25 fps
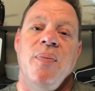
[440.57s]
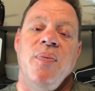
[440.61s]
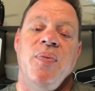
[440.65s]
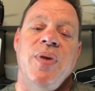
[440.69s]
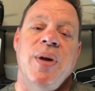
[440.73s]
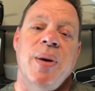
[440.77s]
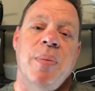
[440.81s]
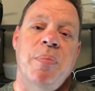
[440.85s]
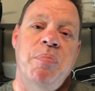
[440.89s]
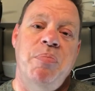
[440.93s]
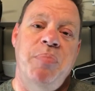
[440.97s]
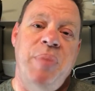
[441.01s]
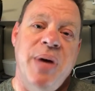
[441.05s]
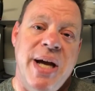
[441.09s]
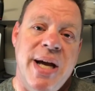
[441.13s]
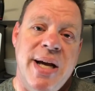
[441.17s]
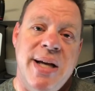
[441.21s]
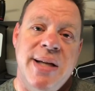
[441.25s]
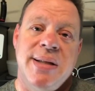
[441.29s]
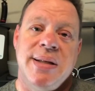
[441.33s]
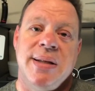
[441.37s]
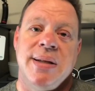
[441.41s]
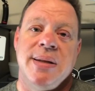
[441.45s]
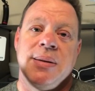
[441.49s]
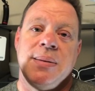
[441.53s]
The
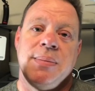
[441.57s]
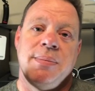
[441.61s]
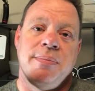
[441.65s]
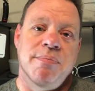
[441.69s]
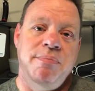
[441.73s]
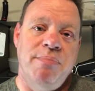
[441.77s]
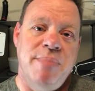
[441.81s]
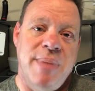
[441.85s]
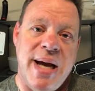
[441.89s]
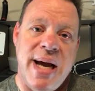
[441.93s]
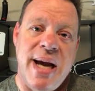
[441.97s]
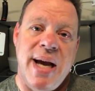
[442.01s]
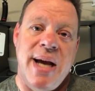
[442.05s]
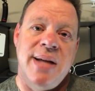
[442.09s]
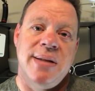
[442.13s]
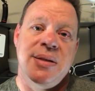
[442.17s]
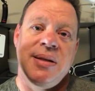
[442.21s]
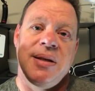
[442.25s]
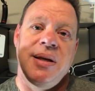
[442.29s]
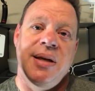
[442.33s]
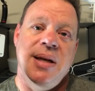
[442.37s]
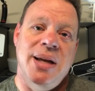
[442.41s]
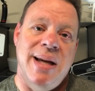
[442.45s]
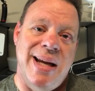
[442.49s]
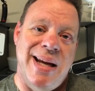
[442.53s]
best
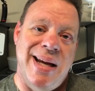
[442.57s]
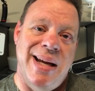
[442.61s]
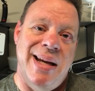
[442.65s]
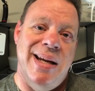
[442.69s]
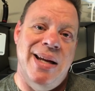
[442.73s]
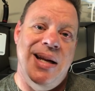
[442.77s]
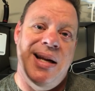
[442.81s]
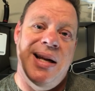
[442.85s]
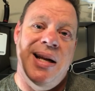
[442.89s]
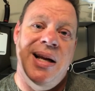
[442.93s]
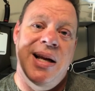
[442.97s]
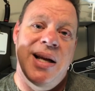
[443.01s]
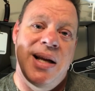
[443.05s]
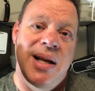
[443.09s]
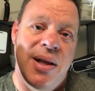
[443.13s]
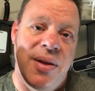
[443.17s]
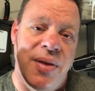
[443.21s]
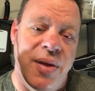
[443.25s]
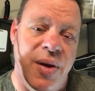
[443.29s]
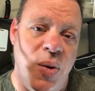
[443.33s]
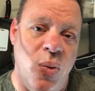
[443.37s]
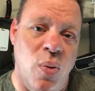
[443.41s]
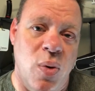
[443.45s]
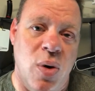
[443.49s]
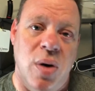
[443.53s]
mask in
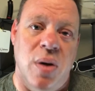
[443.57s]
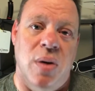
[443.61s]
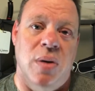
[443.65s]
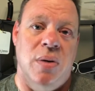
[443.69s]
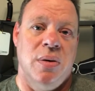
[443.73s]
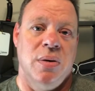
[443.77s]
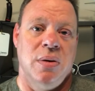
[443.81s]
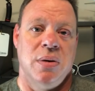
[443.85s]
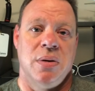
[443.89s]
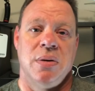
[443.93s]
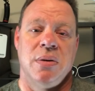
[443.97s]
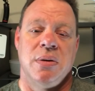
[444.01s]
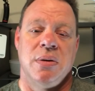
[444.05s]
the world,